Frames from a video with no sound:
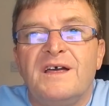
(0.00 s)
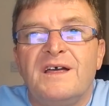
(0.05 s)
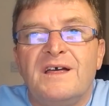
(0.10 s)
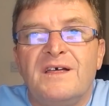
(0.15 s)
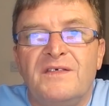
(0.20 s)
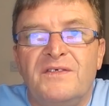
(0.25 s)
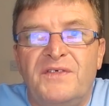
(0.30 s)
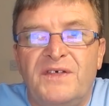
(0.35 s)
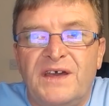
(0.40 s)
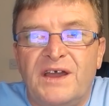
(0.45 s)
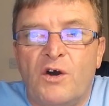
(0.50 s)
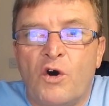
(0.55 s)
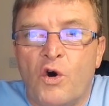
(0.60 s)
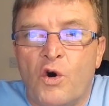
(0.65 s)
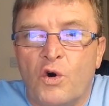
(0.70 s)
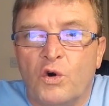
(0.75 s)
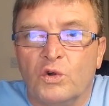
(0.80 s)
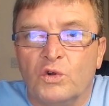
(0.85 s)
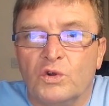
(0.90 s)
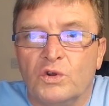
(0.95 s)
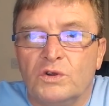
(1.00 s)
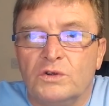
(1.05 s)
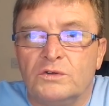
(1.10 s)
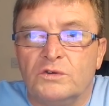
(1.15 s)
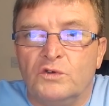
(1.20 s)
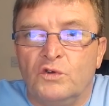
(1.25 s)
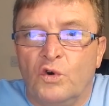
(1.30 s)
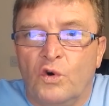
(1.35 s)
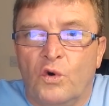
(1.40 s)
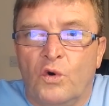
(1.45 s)
They all
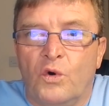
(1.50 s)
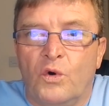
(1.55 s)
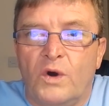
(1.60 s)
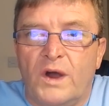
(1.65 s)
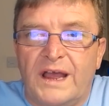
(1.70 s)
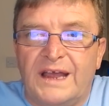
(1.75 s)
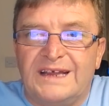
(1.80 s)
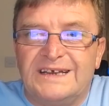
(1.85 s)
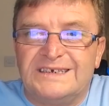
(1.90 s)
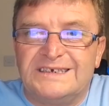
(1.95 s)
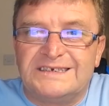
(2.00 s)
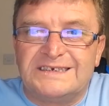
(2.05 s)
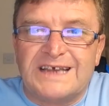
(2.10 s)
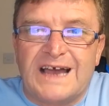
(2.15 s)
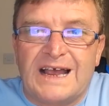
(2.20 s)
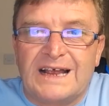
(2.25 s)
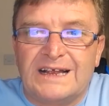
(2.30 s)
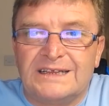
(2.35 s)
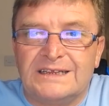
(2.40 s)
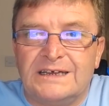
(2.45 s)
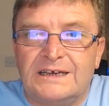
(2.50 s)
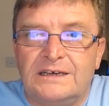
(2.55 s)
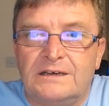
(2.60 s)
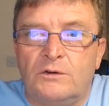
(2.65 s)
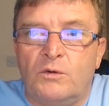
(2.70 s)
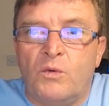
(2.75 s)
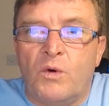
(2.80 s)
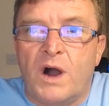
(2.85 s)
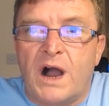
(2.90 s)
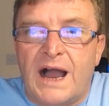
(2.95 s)
know exactly
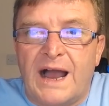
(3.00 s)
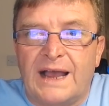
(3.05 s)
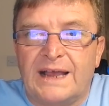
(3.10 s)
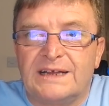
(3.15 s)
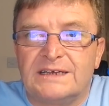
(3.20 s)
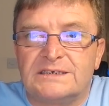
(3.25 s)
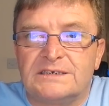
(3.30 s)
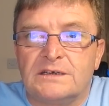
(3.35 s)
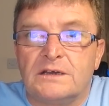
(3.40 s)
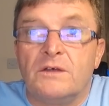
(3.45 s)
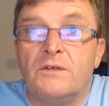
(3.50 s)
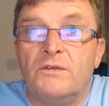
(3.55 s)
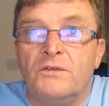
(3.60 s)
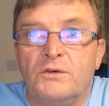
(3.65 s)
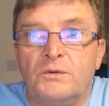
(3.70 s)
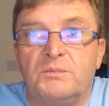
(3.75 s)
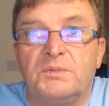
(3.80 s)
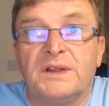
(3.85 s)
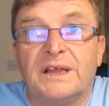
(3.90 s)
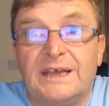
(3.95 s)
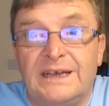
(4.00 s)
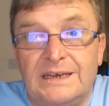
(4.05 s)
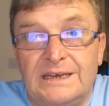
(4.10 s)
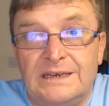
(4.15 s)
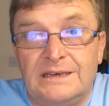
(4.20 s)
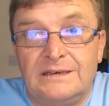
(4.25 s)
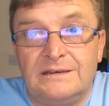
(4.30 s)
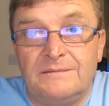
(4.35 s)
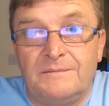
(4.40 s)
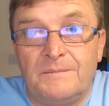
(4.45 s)
what act they're playing
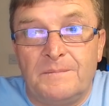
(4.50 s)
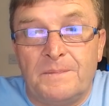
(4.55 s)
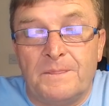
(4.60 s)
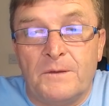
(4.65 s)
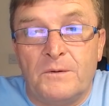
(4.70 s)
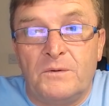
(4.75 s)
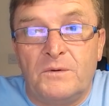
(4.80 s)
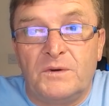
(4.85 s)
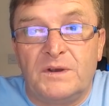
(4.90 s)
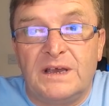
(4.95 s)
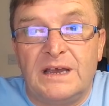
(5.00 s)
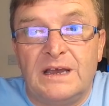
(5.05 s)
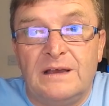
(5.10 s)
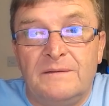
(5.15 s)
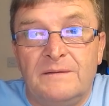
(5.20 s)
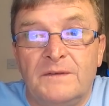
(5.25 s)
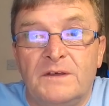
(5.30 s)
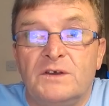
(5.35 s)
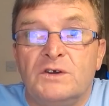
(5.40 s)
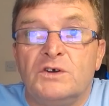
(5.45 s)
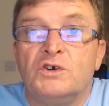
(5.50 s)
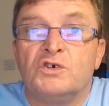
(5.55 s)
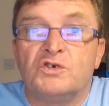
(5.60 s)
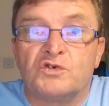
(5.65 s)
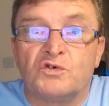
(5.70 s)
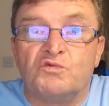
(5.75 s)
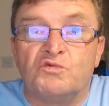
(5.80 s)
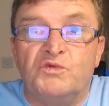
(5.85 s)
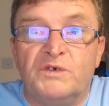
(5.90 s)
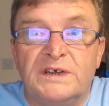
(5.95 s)
in. Okay?
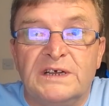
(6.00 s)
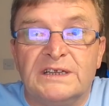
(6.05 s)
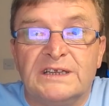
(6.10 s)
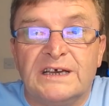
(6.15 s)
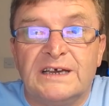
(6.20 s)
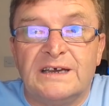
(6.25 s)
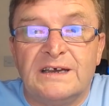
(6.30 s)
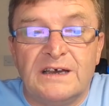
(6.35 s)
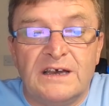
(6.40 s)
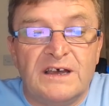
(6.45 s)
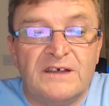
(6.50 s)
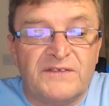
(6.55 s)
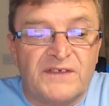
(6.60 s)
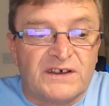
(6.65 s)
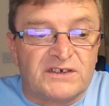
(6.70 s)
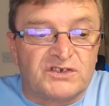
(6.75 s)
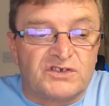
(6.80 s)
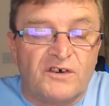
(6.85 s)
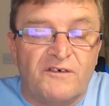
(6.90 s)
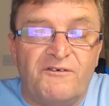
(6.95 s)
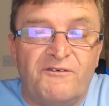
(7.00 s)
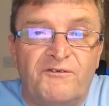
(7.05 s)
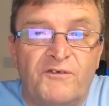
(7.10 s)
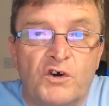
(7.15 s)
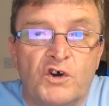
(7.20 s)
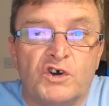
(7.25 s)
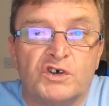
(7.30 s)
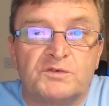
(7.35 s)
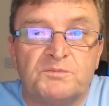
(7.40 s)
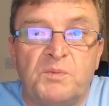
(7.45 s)
So really, that's the
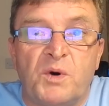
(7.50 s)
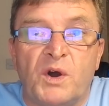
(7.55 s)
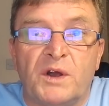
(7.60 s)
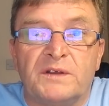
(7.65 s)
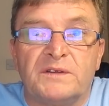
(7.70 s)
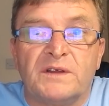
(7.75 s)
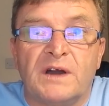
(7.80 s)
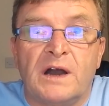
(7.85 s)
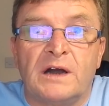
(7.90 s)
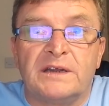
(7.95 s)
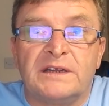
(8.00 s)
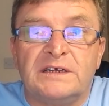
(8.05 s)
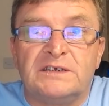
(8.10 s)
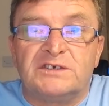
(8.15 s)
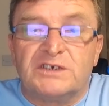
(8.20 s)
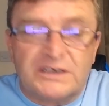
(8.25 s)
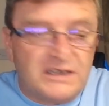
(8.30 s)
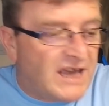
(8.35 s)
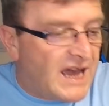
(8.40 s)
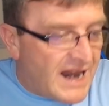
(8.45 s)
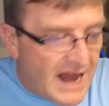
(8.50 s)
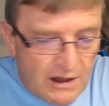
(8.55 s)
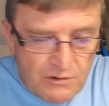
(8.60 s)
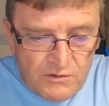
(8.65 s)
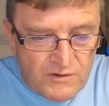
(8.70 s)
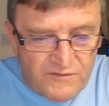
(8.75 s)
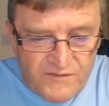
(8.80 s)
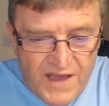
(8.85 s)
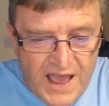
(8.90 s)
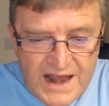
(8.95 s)
first point that I need to get out
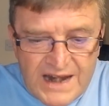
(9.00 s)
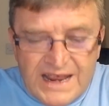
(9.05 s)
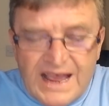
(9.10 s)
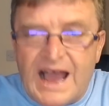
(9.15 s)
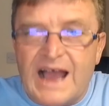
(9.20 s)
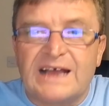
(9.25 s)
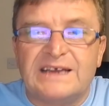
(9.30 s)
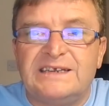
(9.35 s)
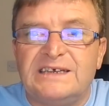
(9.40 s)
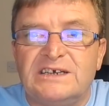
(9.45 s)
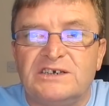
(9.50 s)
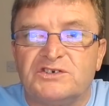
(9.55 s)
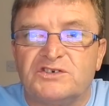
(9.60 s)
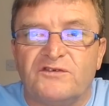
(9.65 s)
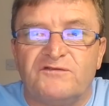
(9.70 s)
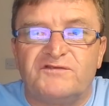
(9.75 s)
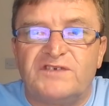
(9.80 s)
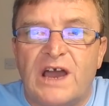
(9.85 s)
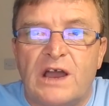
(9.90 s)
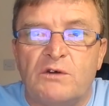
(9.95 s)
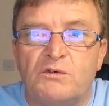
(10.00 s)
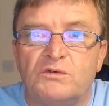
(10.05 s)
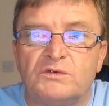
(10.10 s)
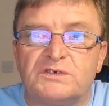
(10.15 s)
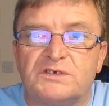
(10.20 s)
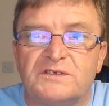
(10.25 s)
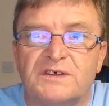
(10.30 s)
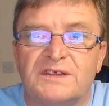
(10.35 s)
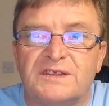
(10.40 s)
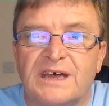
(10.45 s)
of any ideas of doubt
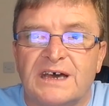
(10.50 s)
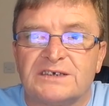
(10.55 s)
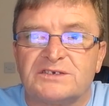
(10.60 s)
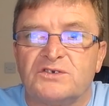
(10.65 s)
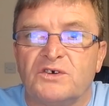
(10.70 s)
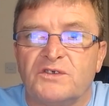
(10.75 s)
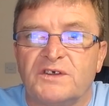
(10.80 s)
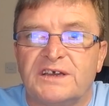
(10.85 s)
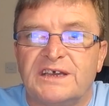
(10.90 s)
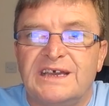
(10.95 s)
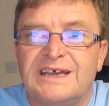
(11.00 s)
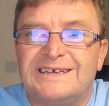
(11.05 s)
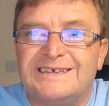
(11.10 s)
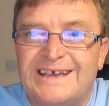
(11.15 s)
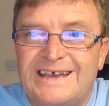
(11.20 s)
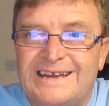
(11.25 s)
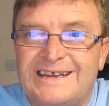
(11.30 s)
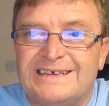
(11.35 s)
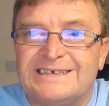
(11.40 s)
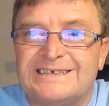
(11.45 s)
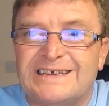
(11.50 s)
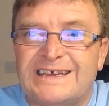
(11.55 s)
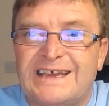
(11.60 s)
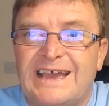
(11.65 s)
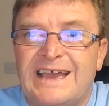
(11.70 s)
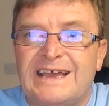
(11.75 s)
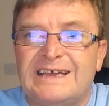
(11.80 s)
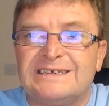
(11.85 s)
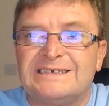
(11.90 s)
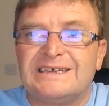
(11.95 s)
that that's not the case. It is the
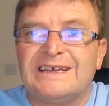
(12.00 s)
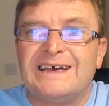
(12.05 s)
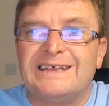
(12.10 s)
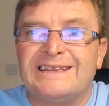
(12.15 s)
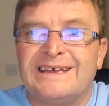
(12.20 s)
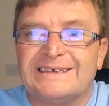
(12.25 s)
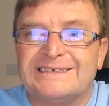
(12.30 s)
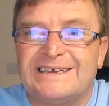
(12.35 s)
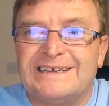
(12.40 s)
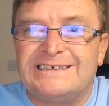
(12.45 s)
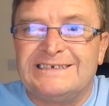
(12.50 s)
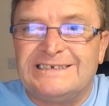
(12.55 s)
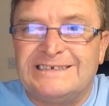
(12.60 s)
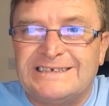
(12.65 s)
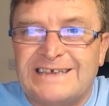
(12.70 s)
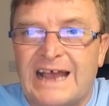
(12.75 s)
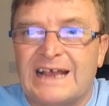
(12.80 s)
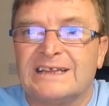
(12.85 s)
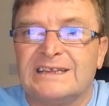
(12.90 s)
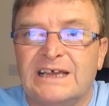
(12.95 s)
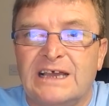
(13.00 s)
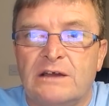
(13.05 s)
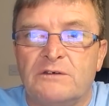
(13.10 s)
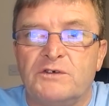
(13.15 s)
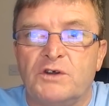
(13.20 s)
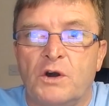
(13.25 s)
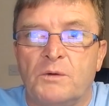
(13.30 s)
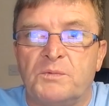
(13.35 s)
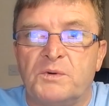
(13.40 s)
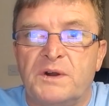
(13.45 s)
case, and that's exactly how they
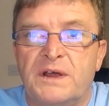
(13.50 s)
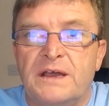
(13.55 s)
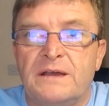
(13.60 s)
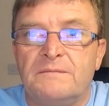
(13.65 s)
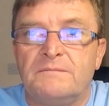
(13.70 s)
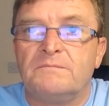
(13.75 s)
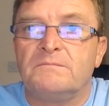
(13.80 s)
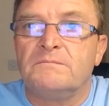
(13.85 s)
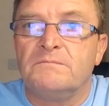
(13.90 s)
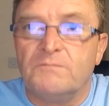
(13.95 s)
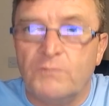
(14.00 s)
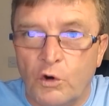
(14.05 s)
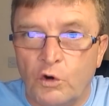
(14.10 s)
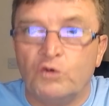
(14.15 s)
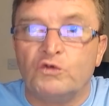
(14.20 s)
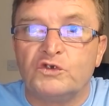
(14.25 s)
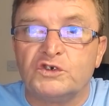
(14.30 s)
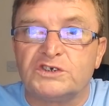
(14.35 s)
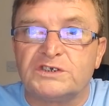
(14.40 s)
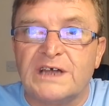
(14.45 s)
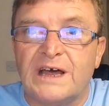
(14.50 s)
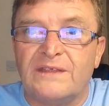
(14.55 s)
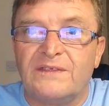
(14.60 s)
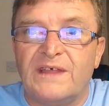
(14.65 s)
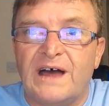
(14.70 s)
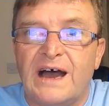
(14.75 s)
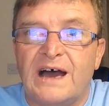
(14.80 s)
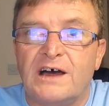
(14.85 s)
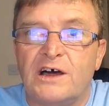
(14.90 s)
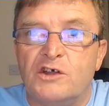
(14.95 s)
operate. Understand
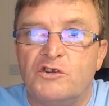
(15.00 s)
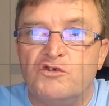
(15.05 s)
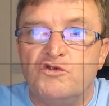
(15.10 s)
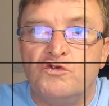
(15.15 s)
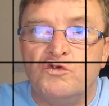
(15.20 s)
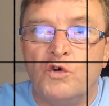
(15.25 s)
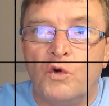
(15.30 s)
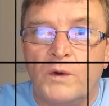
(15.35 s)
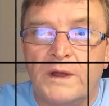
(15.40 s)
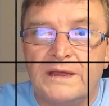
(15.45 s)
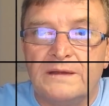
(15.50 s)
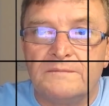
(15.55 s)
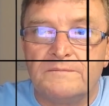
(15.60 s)
that and know it.